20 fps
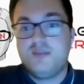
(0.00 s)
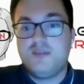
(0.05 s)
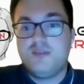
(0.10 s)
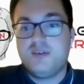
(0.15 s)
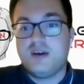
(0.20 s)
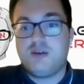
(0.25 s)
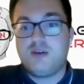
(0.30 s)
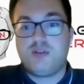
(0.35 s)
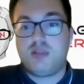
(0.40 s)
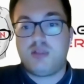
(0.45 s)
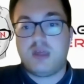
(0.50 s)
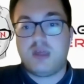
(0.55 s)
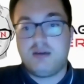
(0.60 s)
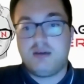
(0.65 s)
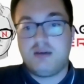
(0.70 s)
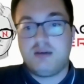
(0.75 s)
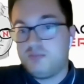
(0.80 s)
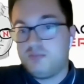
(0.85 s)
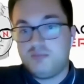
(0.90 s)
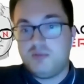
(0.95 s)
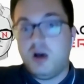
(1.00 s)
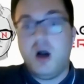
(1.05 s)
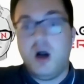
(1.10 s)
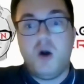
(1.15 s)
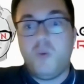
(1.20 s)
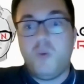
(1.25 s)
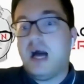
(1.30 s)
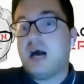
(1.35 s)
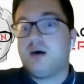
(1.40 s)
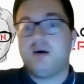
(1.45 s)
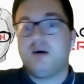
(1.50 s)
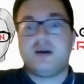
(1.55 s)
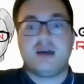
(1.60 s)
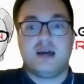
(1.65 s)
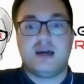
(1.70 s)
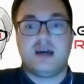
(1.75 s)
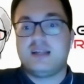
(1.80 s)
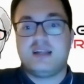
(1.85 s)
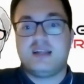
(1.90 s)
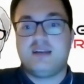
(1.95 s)
it was just like, oh wow, okay,
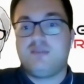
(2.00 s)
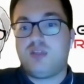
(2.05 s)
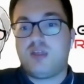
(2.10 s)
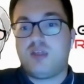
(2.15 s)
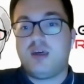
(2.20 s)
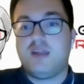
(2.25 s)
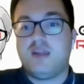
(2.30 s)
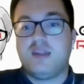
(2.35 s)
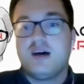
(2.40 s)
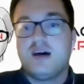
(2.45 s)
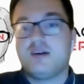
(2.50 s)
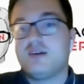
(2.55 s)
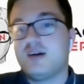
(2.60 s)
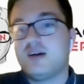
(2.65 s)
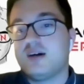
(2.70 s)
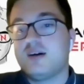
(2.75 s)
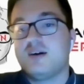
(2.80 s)
I didn't even see that. Yeah,